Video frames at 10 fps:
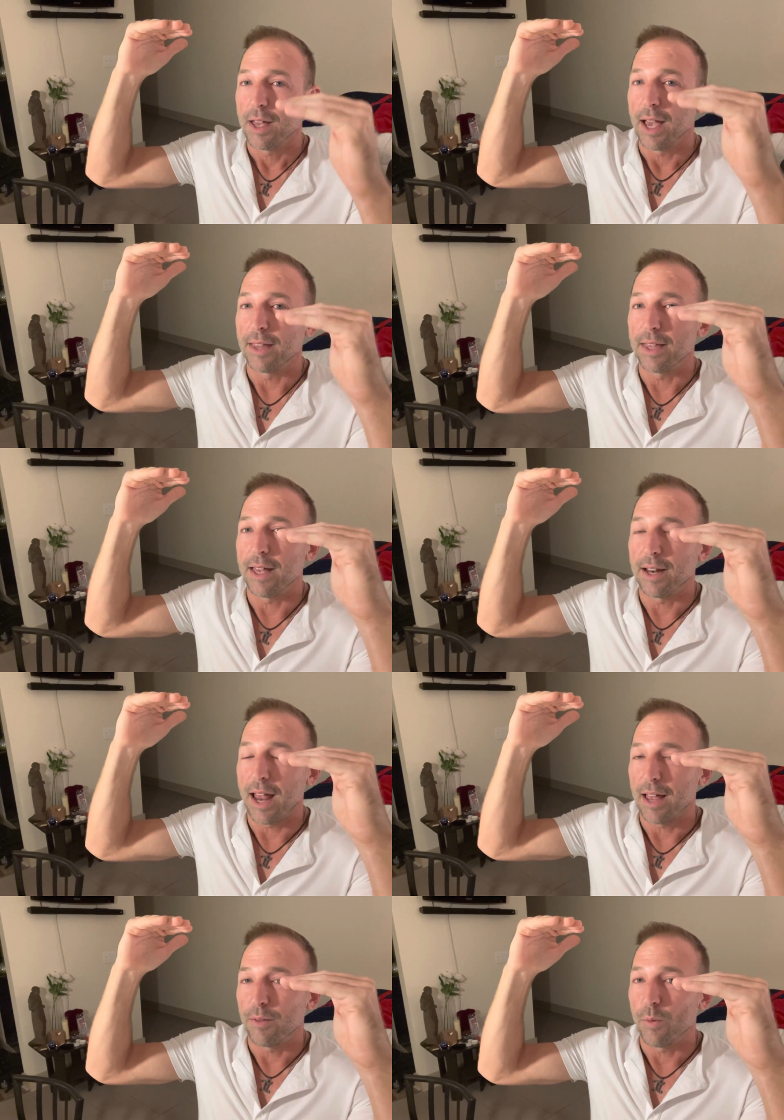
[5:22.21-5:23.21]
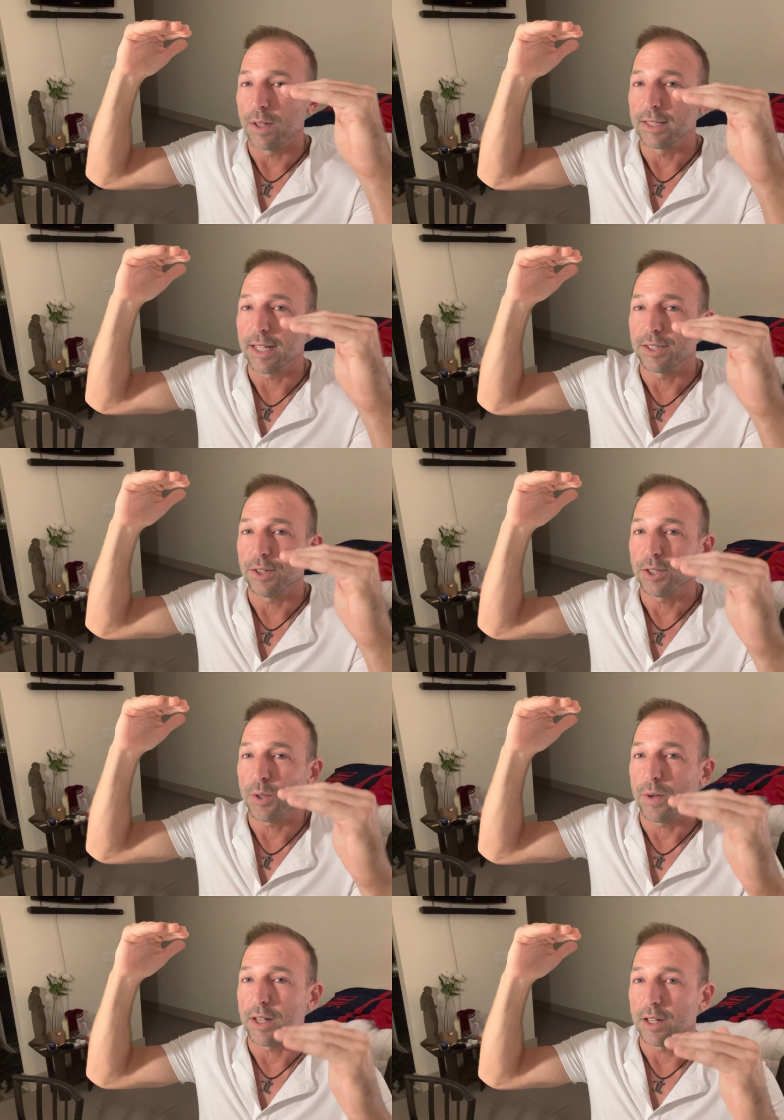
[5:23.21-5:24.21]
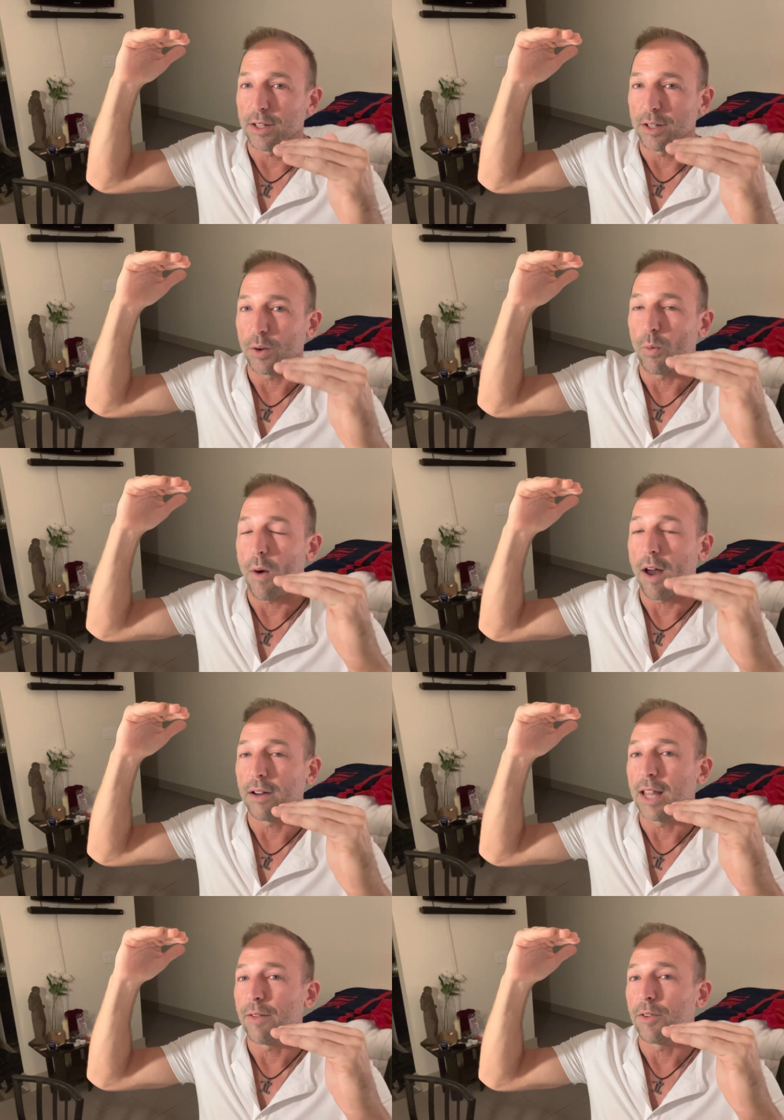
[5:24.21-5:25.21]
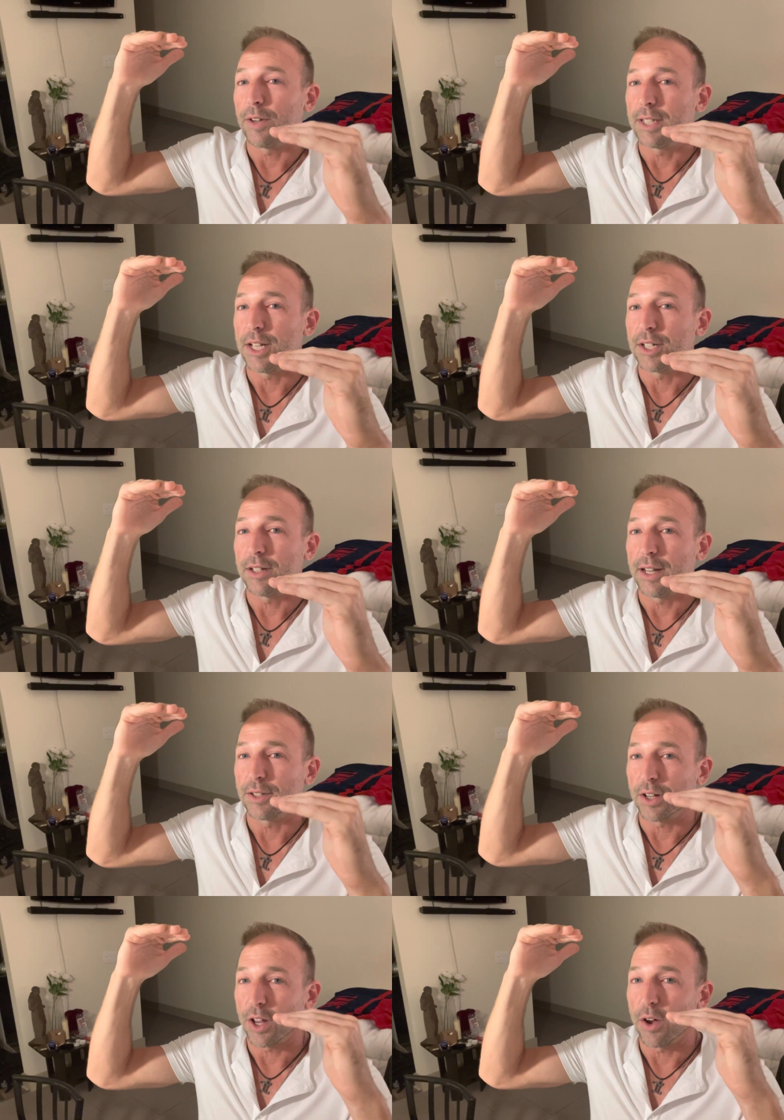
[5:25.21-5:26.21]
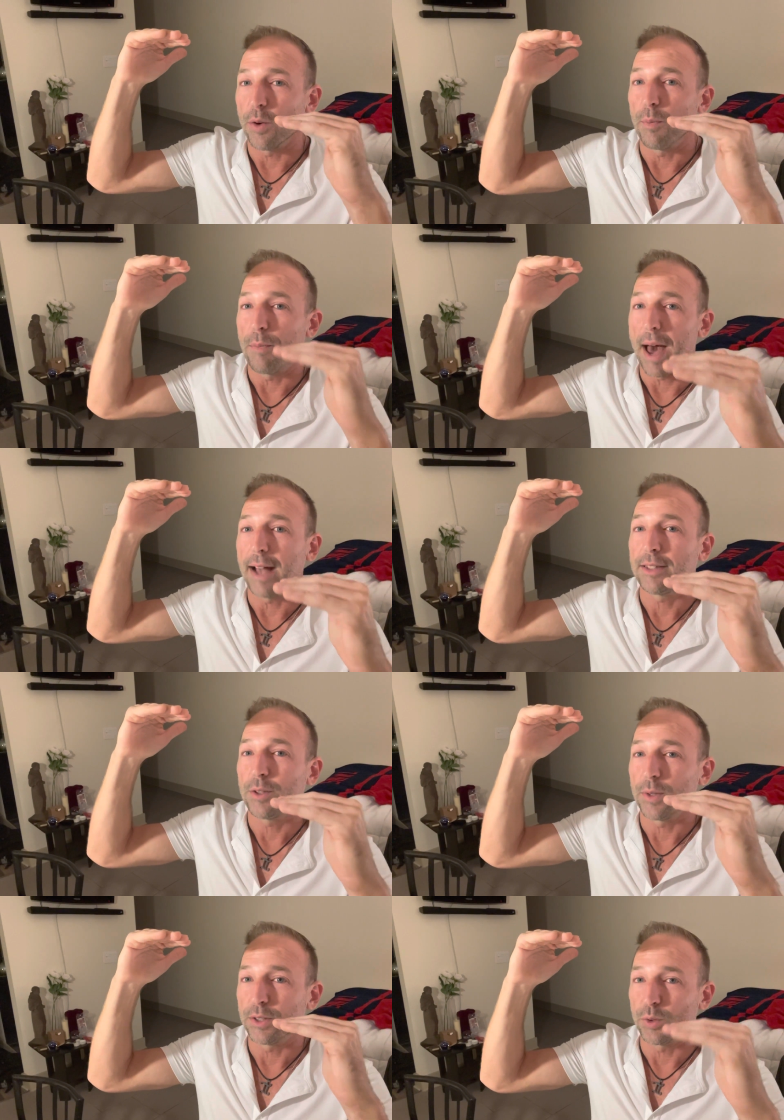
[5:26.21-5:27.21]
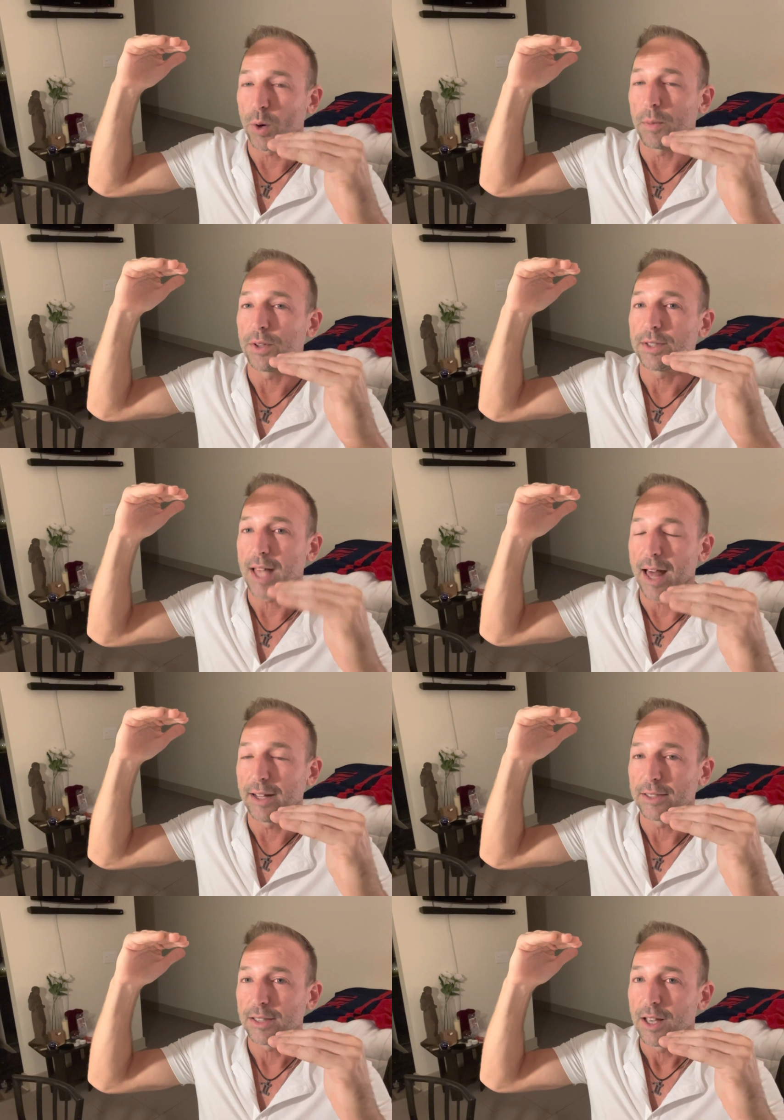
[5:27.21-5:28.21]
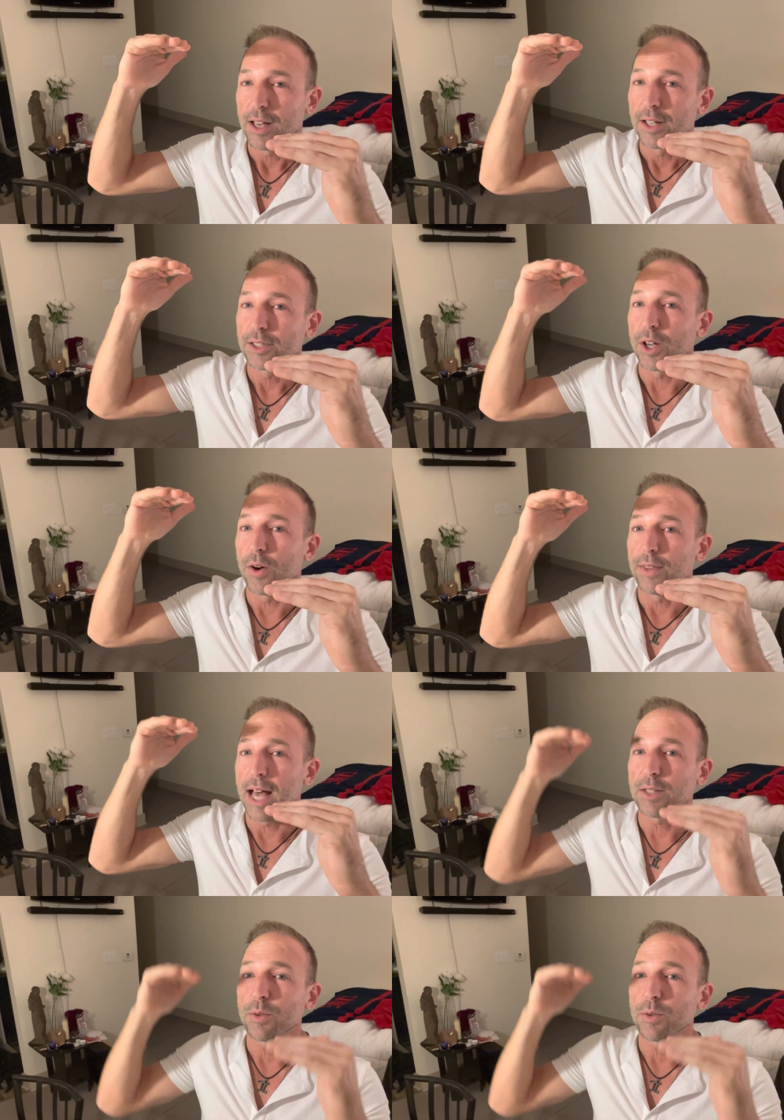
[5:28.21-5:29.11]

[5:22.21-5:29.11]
and then once it gets used to it, your water level retention is going to go back to its normal status. So that's